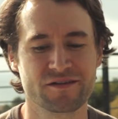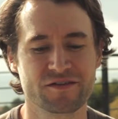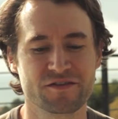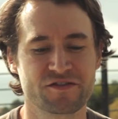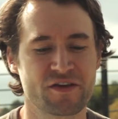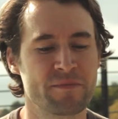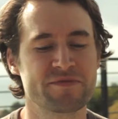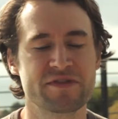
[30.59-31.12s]

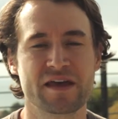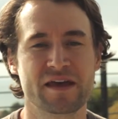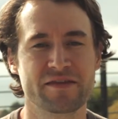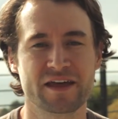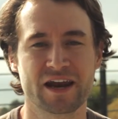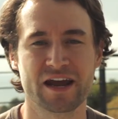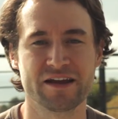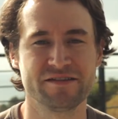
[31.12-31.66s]
something
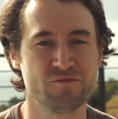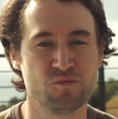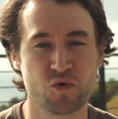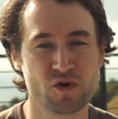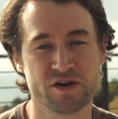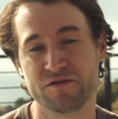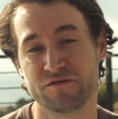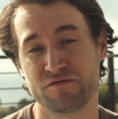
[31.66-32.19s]
that I
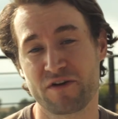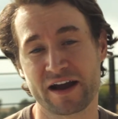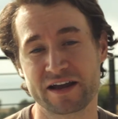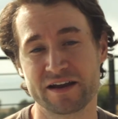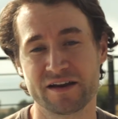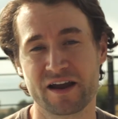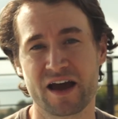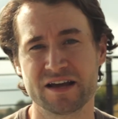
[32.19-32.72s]
wouldn't have
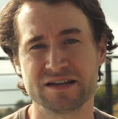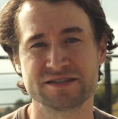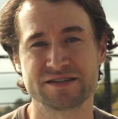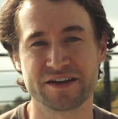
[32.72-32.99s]
recognized